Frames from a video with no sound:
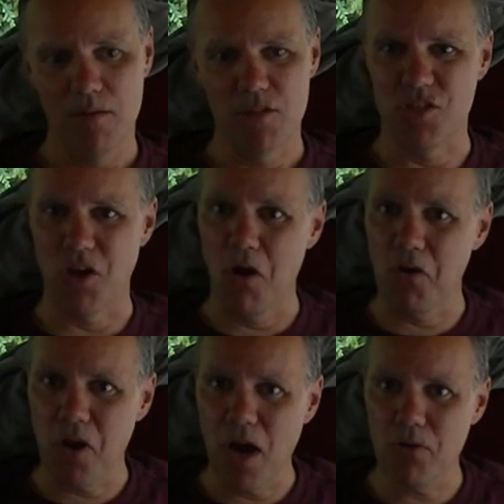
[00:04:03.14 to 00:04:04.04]

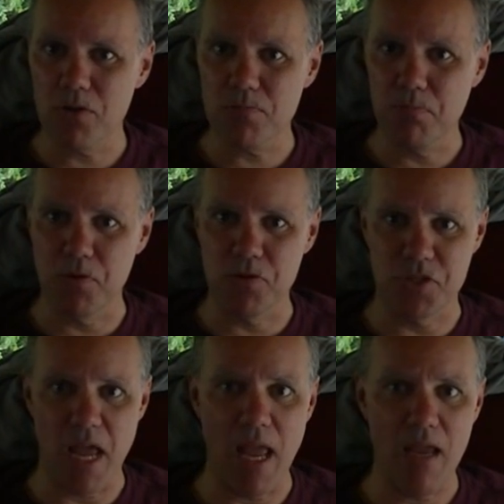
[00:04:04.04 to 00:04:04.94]
starter house per
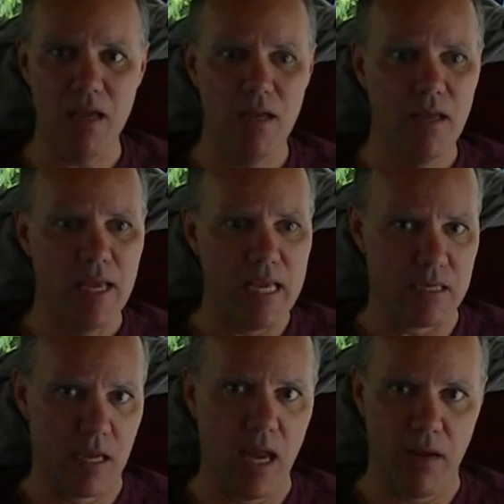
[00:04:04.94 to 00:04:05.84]
se
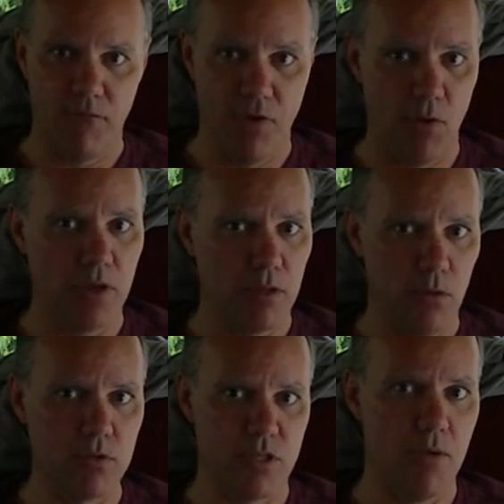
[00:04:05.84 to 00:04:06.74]
is getting very
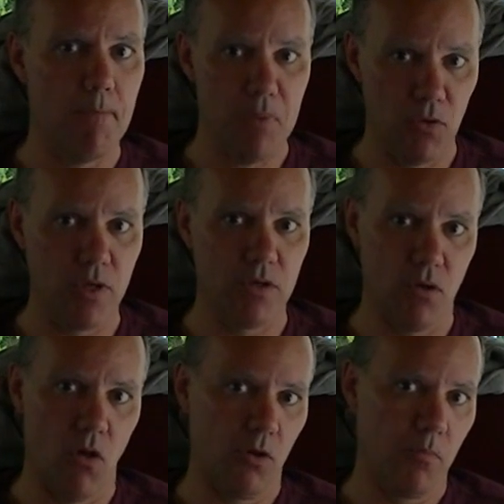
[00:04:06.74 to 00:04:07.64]
close to the $1 million
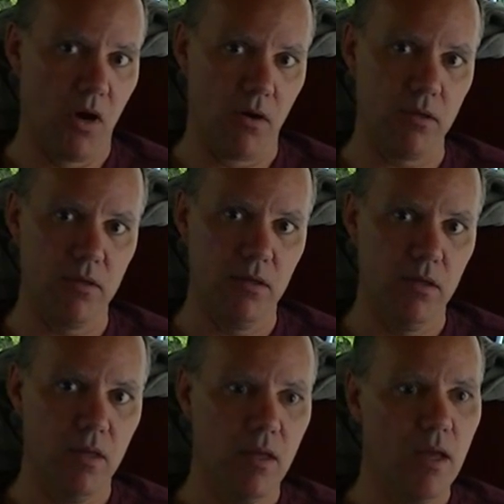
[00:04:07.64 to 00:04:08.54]
mark.
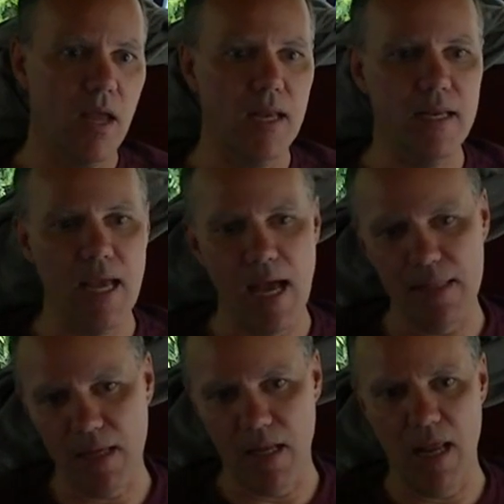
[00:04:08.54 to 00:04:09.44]
And yeah,
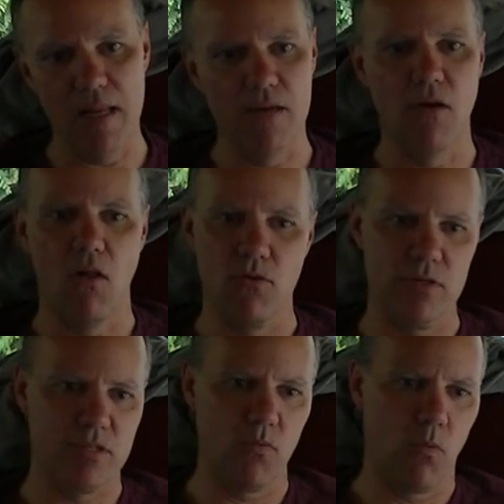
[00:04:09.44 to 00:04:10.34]
the Canadian dollar
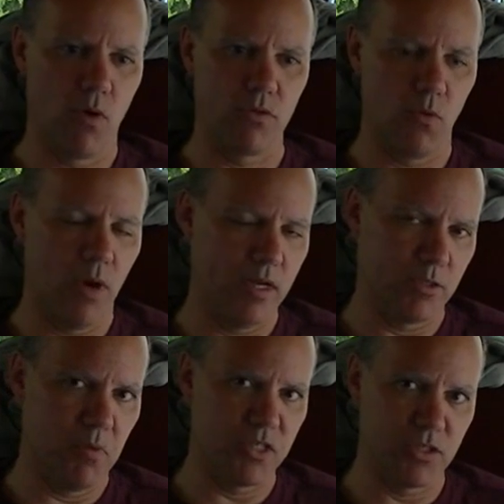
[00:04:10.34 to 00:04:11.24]
isn't worth quite
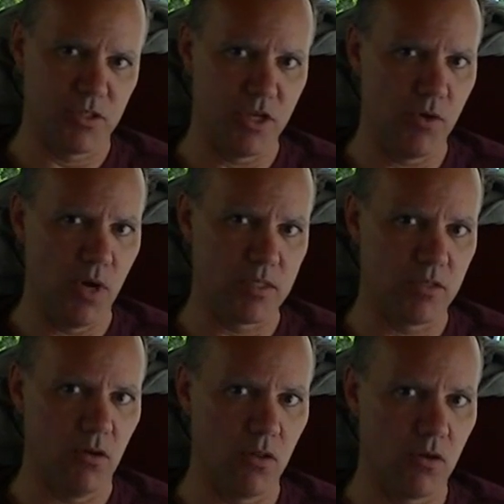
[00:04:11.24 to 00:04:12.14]
as much as the US
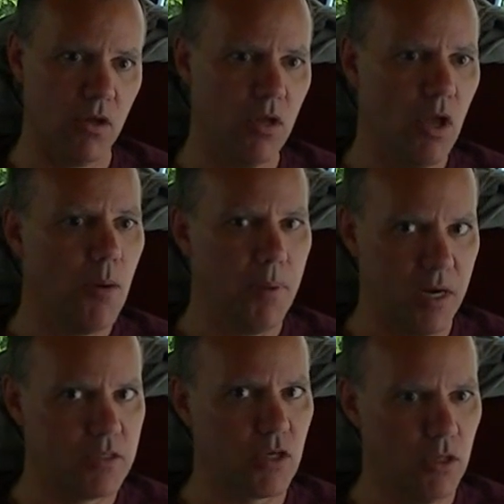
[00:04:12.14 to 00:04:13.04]
dollar, but
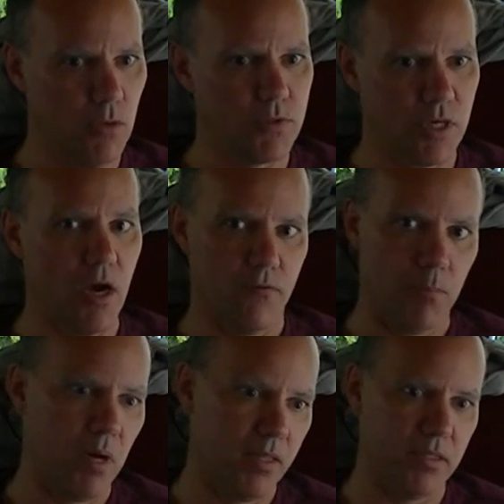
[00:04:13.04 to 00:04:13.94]
it's close enough.
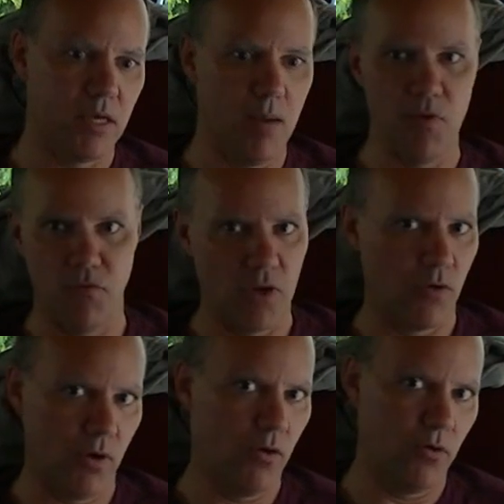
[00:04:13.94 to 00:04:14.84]
And by the time you
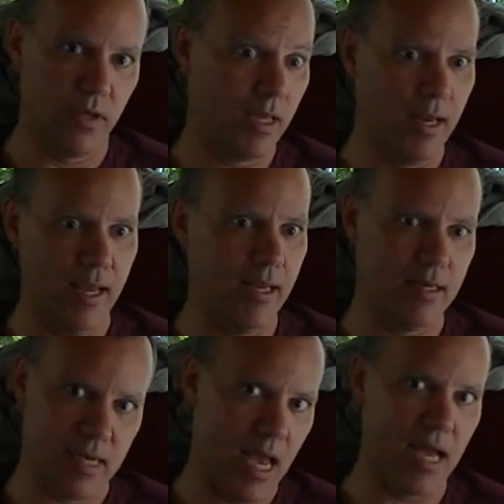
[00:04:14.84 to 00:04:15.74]
figure in all the
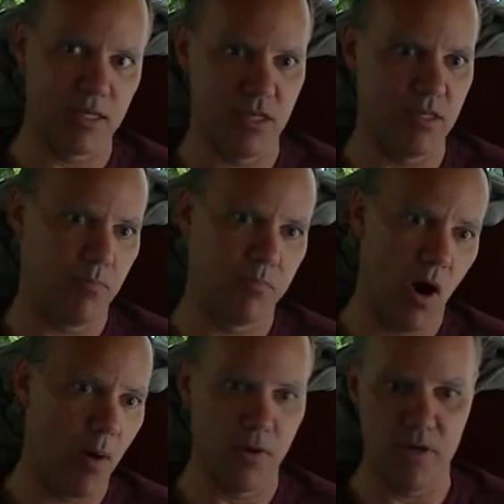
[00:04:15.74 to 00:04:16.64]
Canadian taxes and
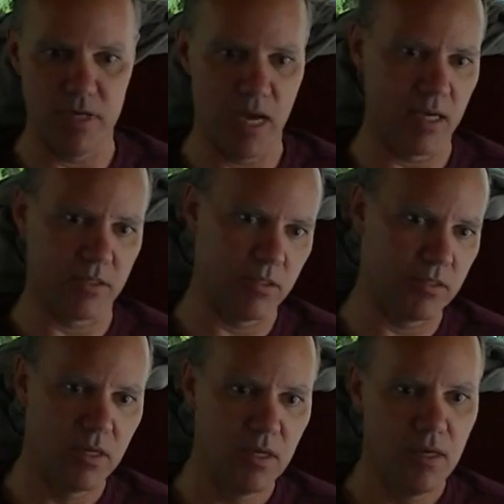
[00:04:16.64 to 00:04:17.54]
property
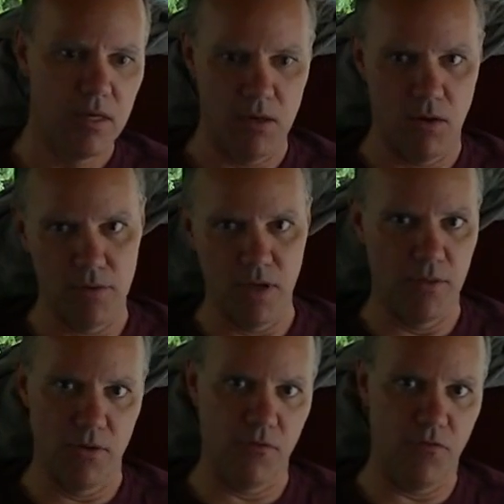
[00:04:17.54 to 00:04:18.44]
taxes and all the
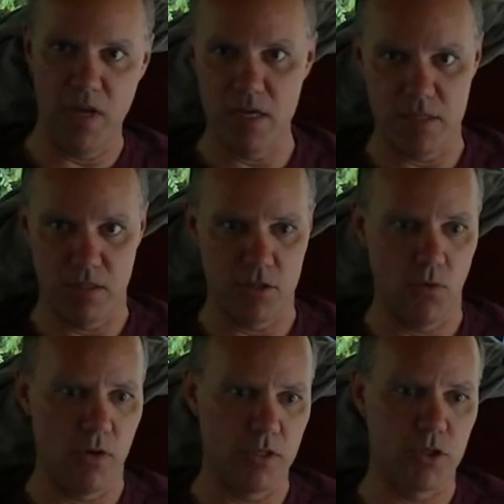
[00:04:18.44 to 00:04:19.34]
other fees and
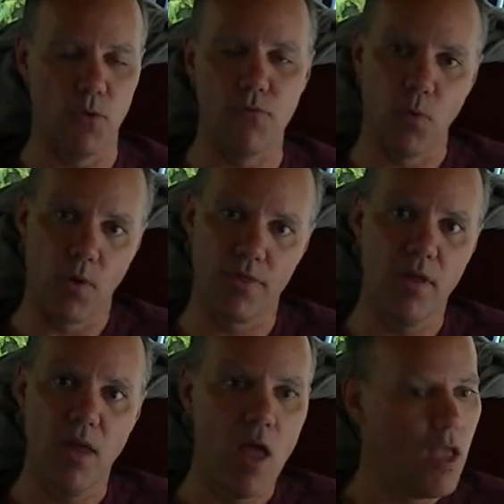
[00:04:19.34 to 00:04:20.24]
so on and so forth,
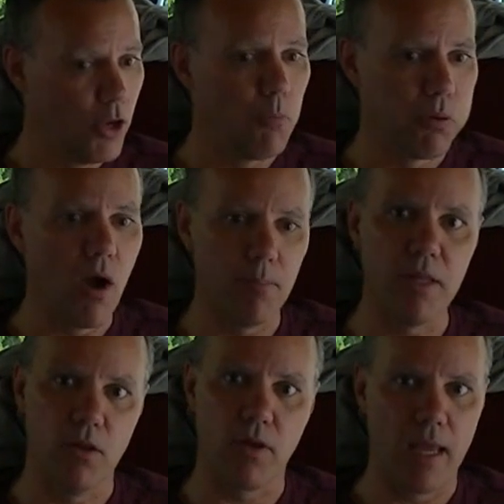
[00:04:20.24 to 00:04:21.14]
you're
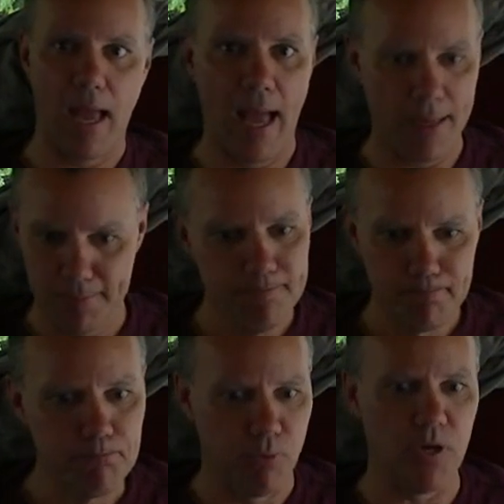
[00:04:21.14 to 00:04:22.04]
probably looking at
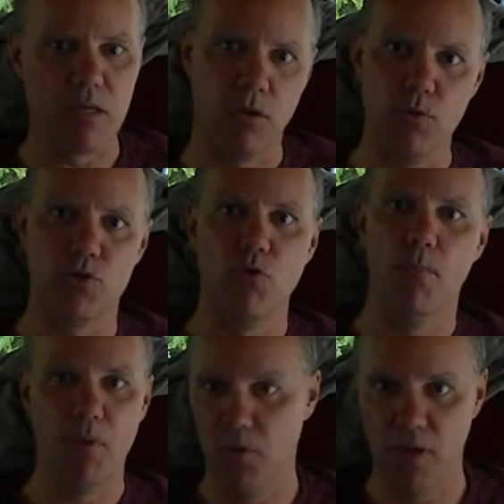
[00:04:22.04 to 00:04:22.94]
pretty close to
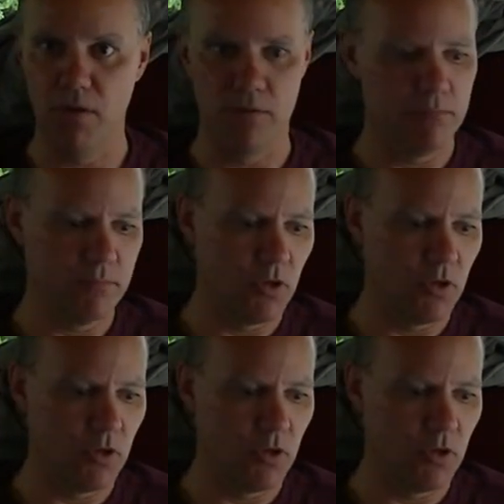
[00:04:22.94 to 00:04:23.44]
$1 million